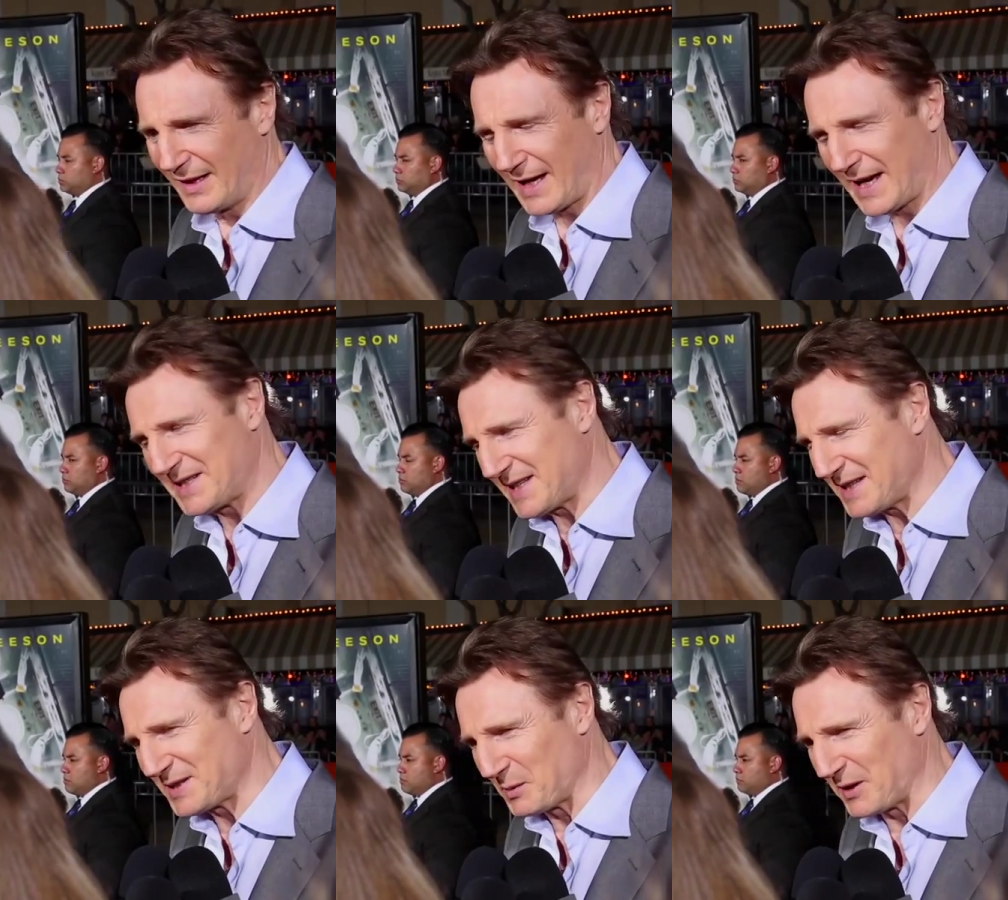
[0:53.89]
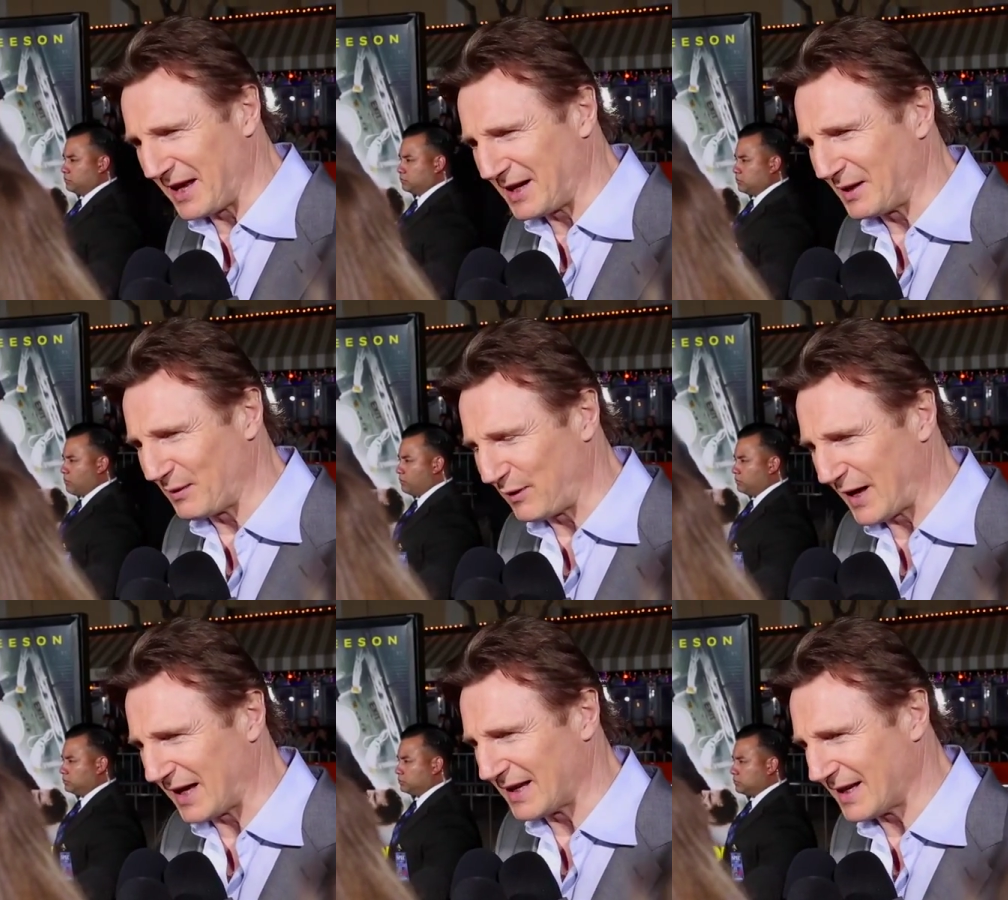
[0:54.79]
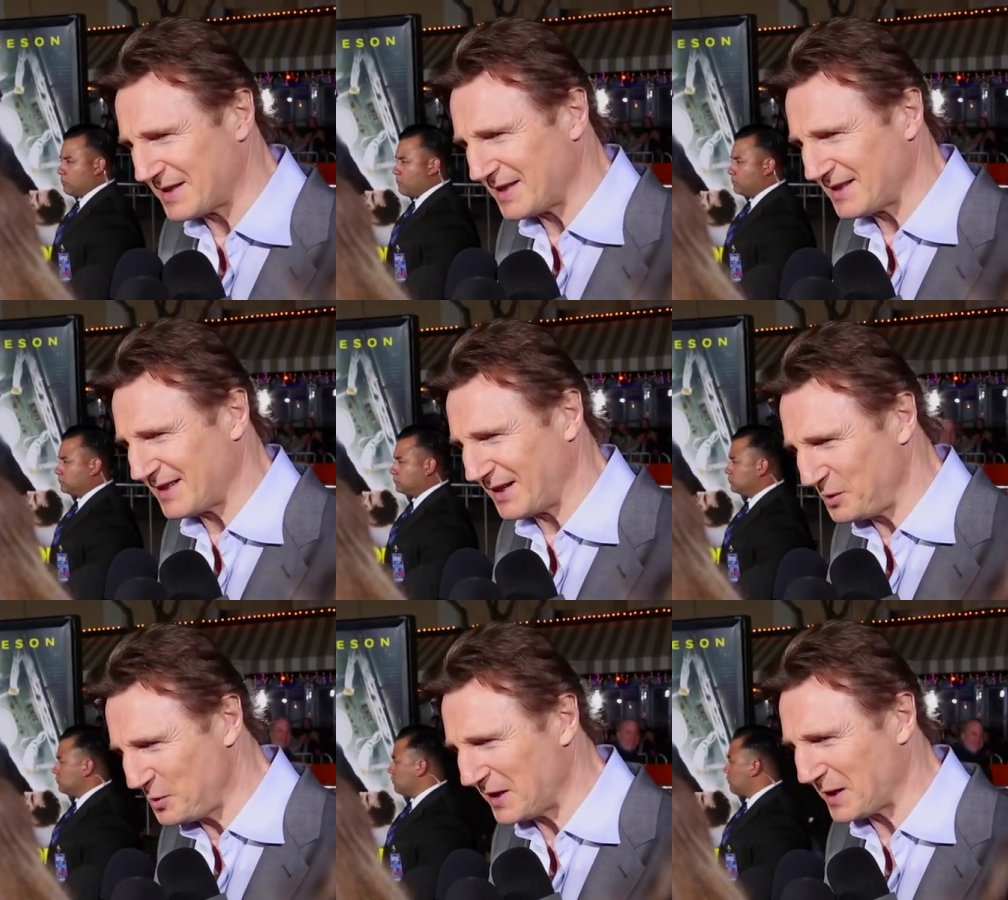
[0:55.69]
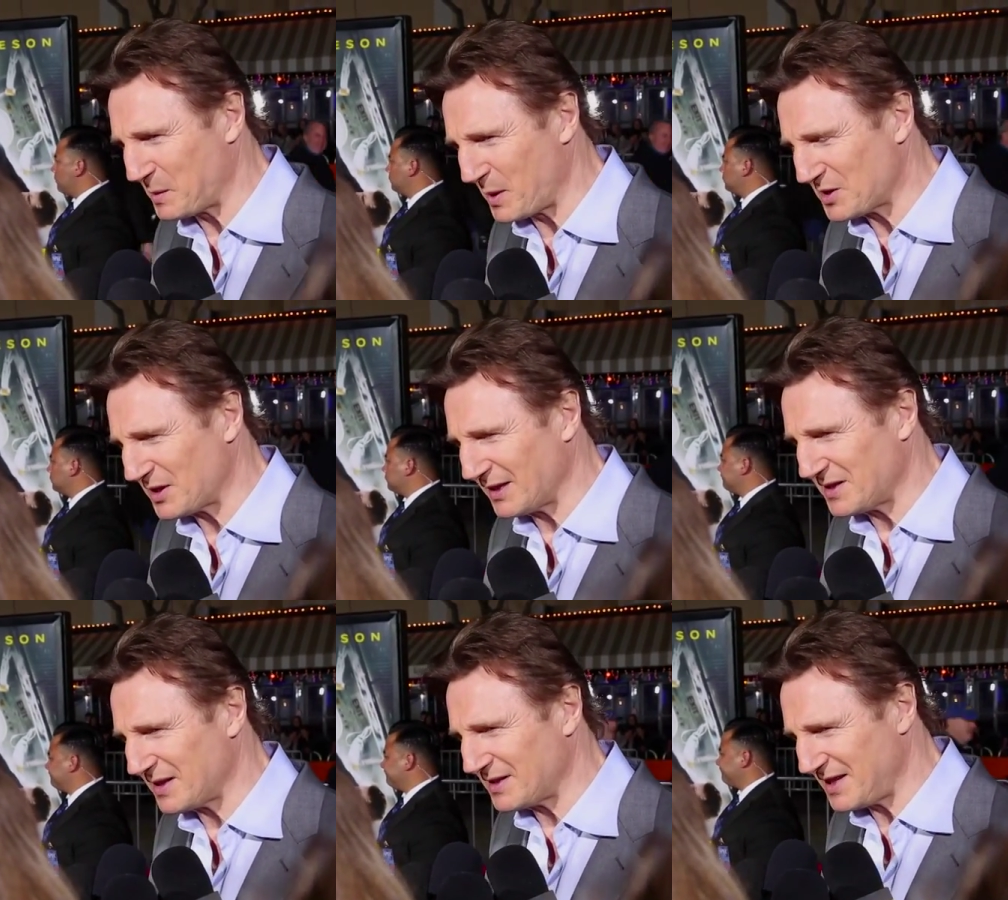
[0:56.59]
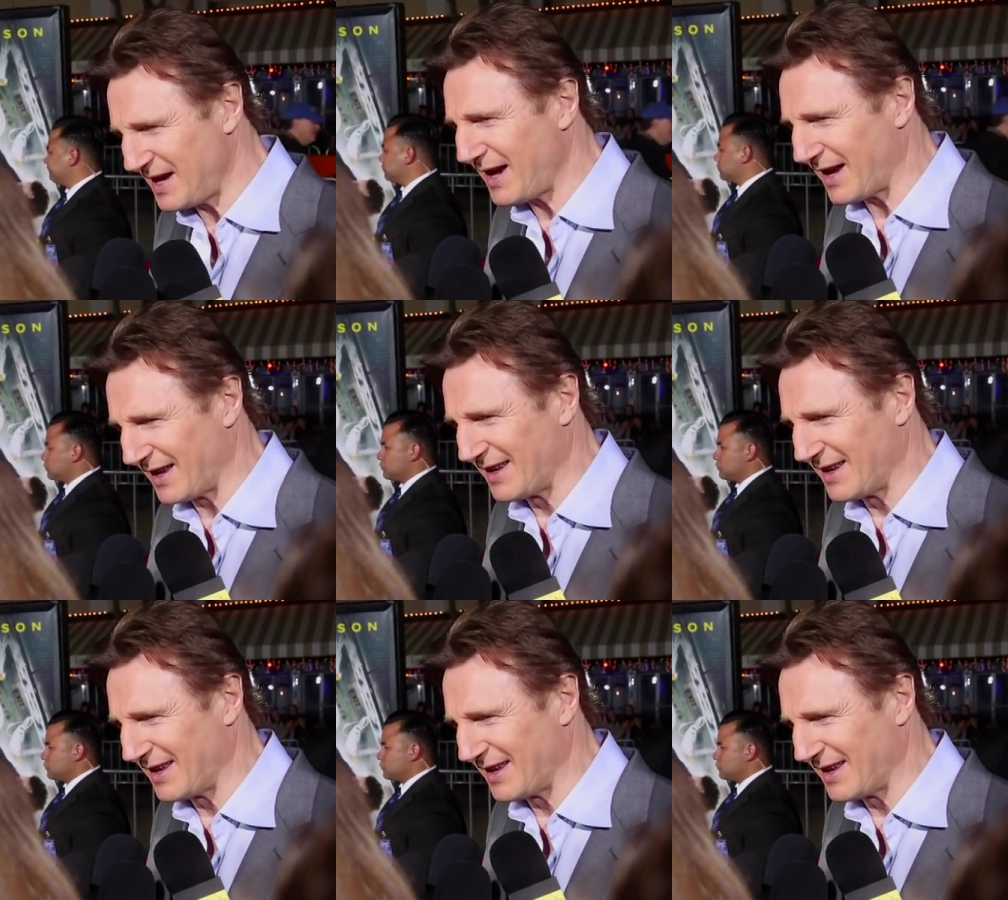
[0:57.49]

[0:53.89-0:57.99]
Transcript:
Speaker 1: And I said to him at the end of the flight, I says, "Are you an air marshal?" And he says, "Yeah."